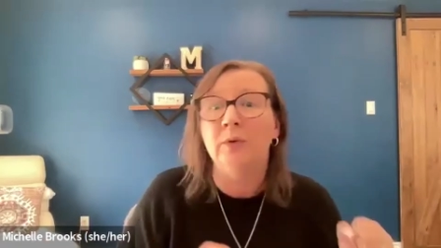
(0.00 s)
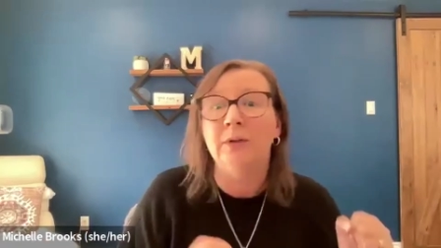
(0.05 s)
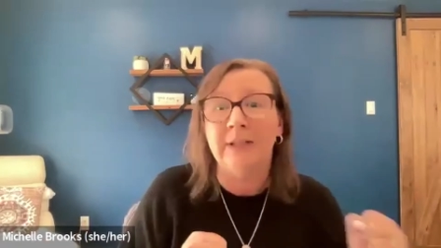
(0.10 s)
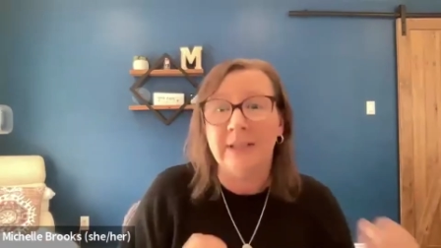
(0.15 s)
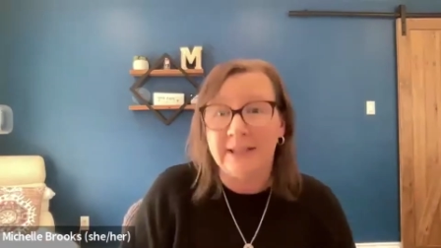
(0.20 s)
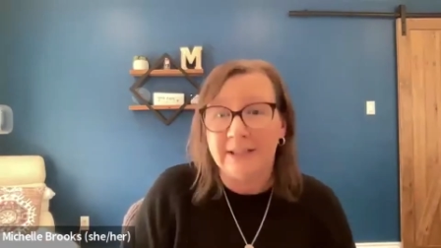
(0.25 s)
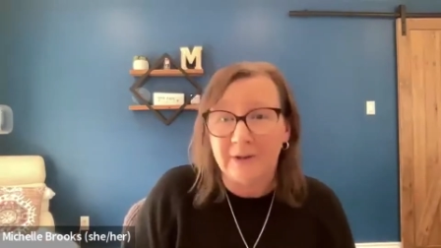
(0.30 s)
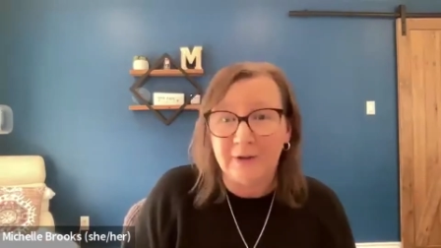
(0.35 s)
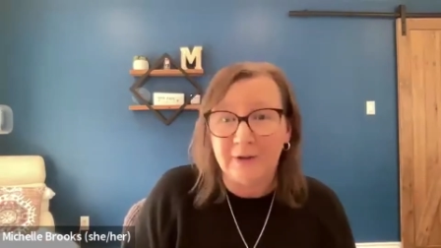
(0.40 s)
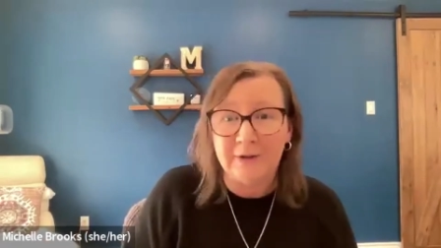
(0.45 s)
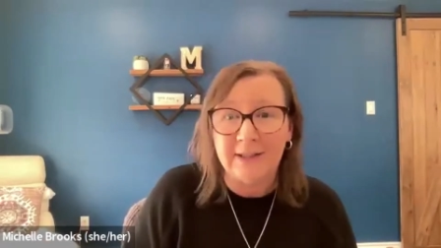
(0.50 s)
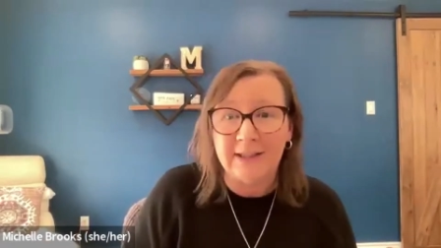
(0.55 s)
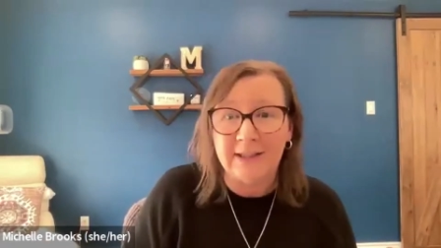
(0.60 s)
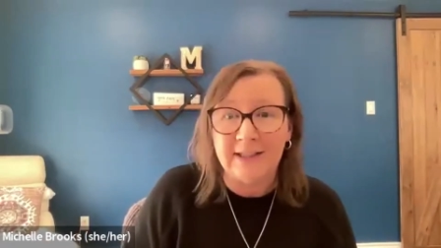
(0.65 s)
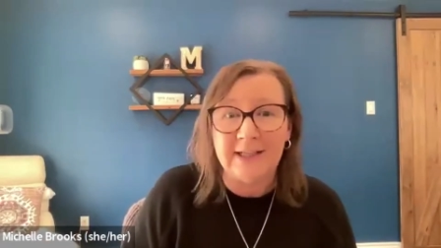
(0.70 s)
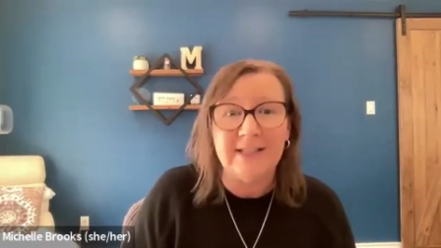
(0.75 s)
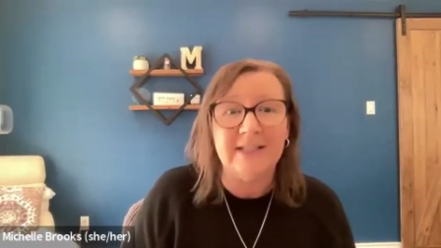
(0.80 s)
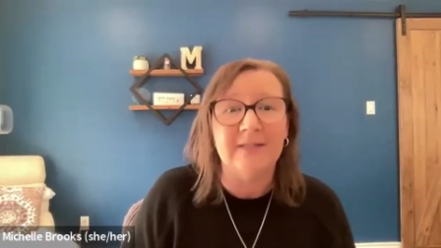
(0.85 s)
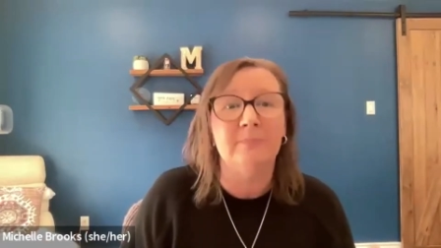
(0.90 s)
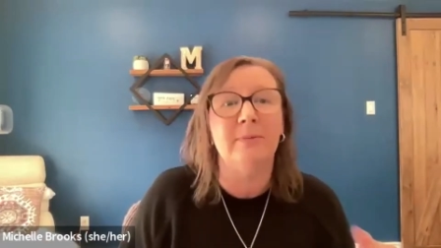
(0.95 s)
only look
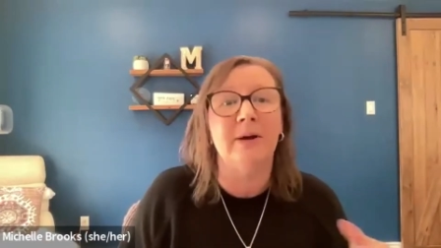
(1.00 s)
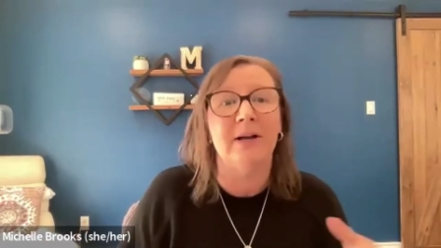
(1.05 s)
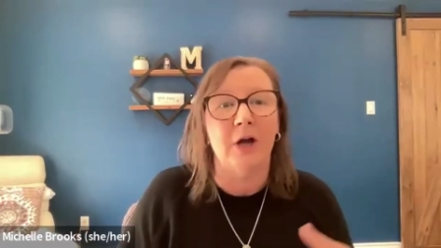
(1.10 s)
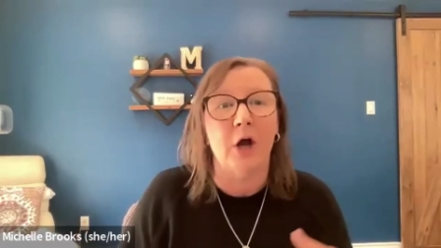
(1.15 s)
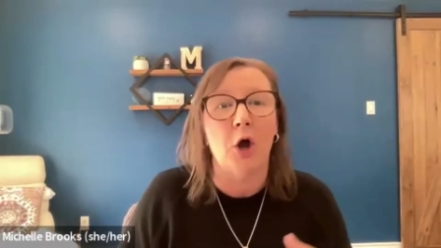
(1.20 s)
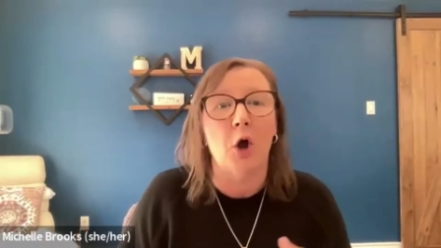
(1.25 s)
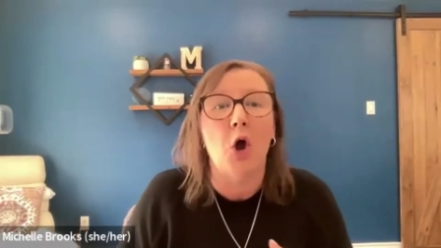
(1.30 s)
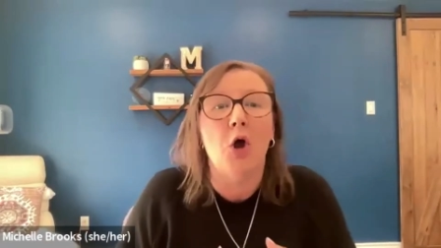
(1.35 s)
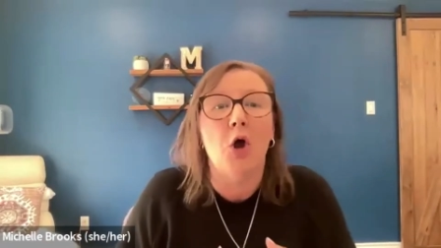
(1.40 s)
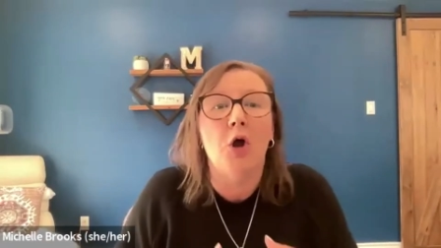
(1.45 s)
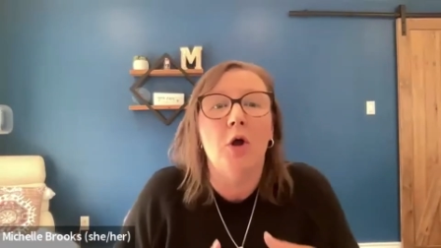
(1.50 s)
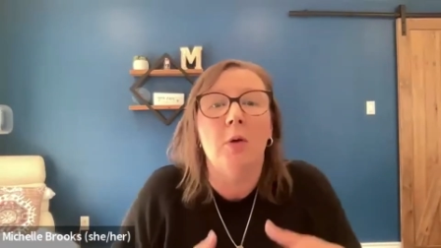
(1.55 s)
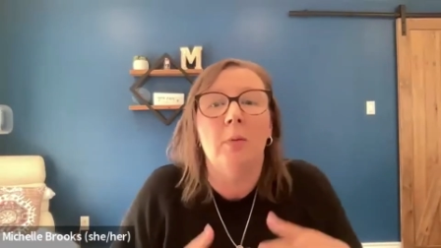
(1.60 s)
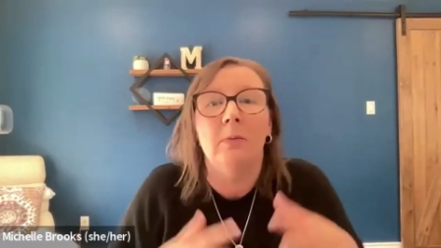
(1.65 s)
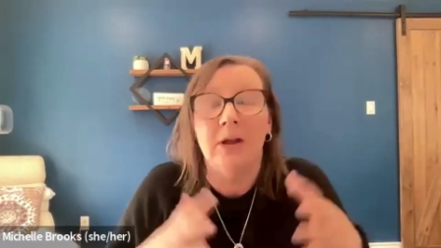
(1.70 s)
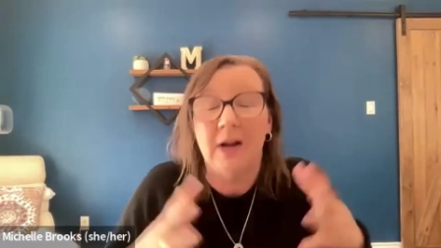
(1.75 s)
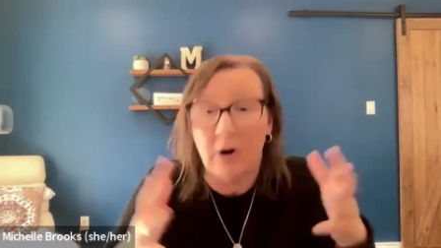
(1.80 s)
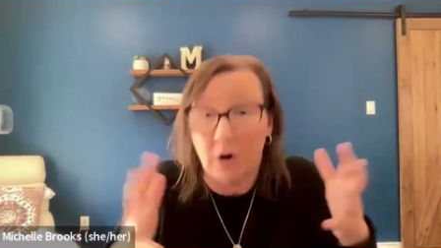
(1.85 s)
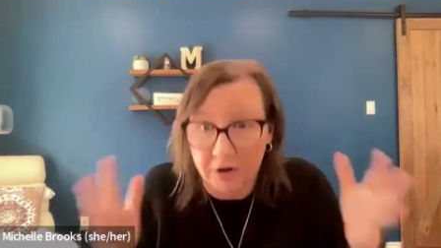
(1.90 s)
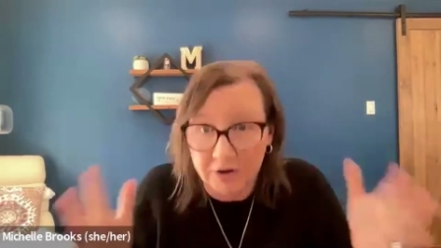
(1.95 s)
like us, but
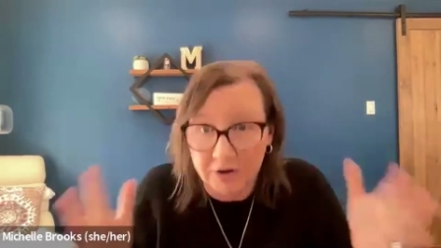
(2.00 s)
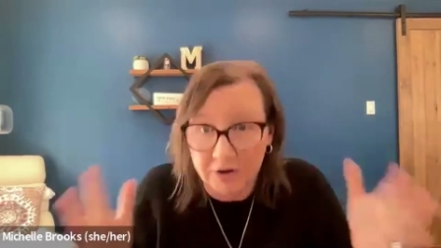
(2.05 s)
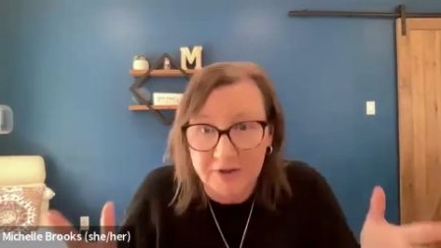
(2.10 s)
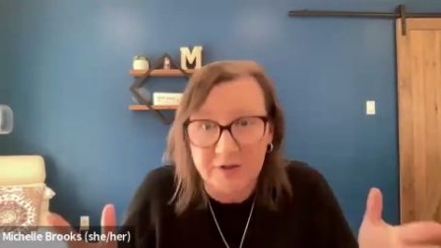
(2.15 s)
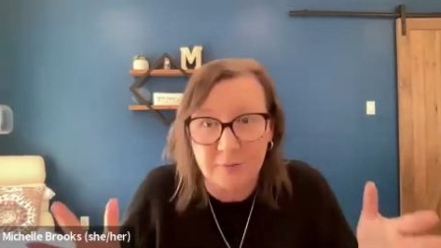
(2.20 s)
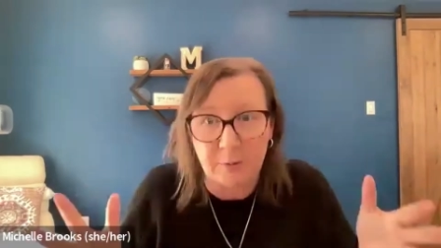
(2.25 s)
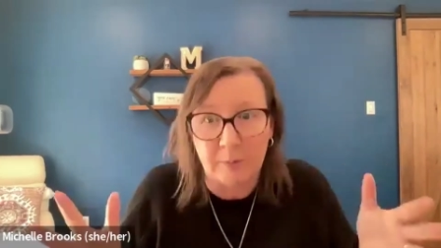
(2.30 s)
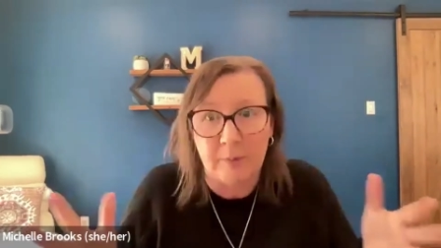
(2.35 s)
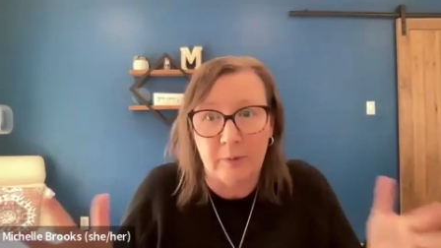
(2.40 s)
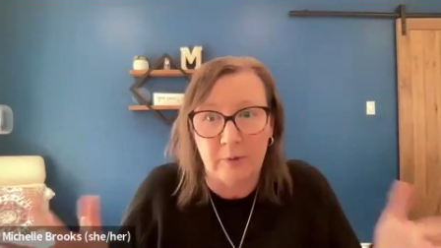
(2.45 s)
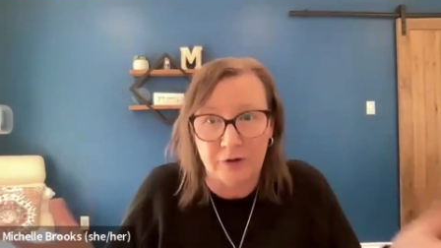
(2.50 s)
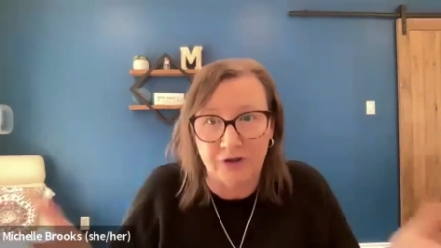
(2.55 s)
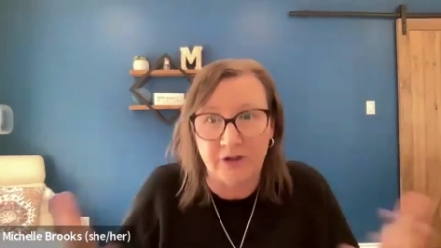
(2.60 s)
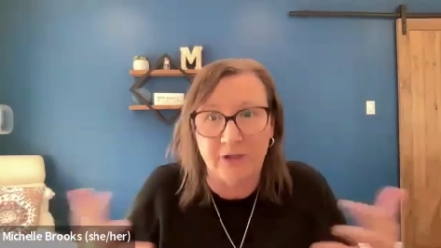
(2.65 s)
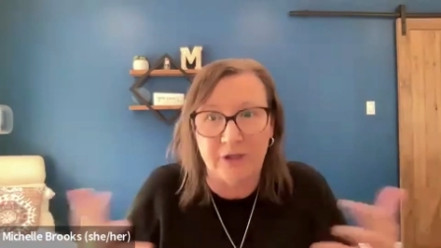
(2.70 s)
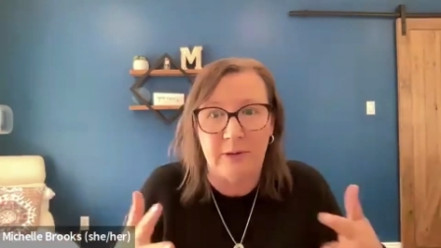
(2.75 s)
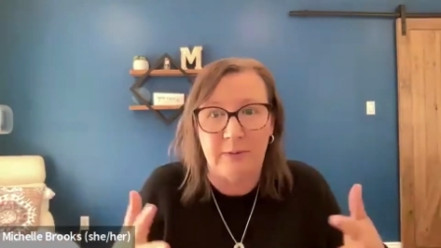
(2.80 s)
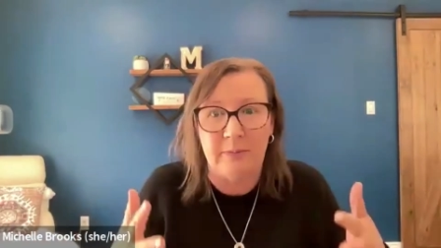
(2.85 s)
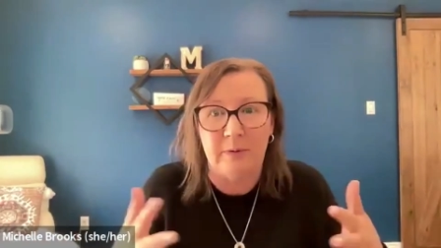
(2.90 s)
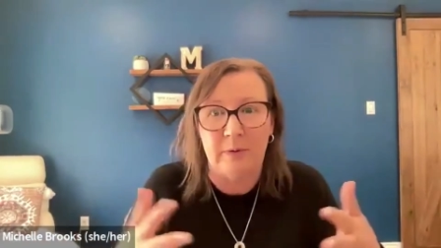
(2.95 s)
are
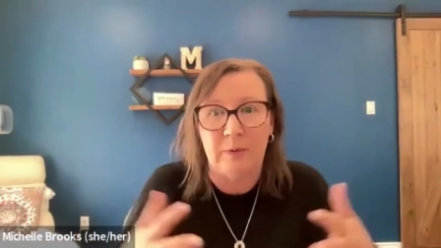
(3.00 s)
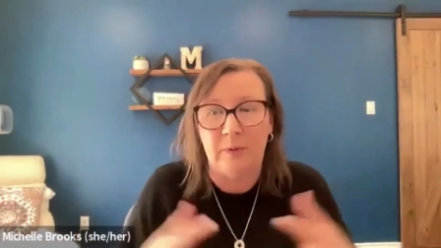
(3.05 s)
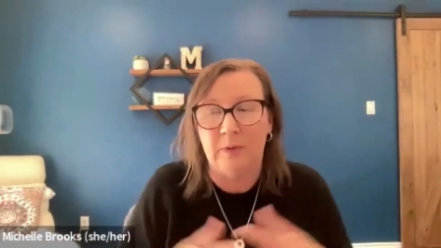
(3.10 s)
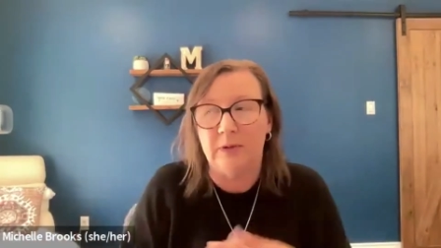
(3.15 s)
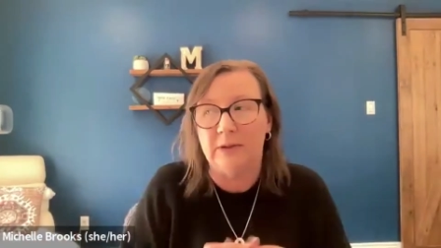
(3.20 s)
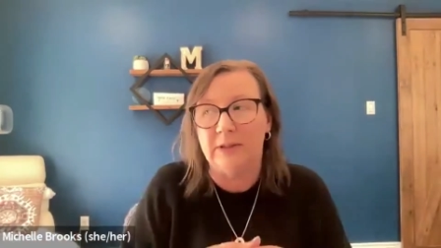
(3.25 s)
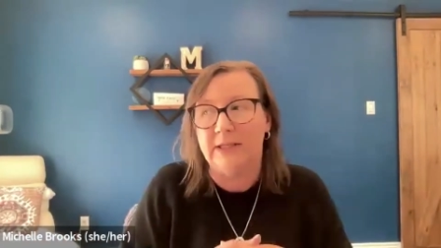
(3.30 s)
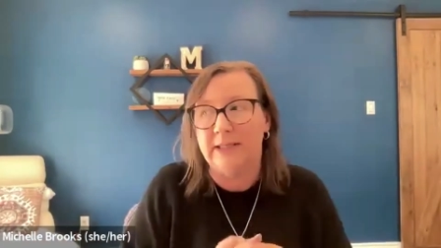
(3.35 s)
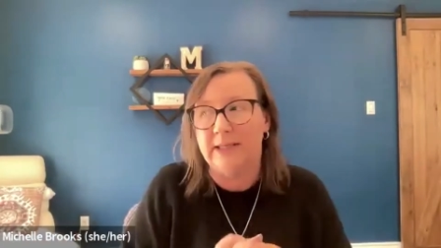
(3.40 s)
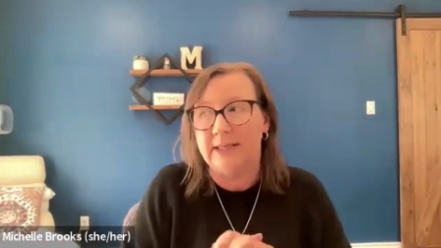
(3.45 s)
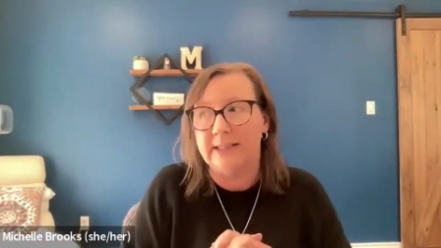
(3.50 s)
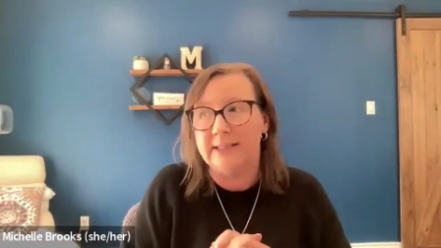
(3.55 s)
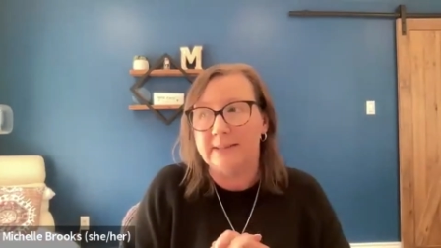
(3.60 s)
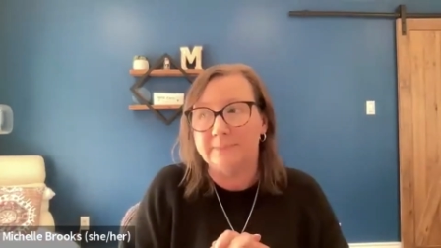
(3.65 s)
disproportionately people who look like us.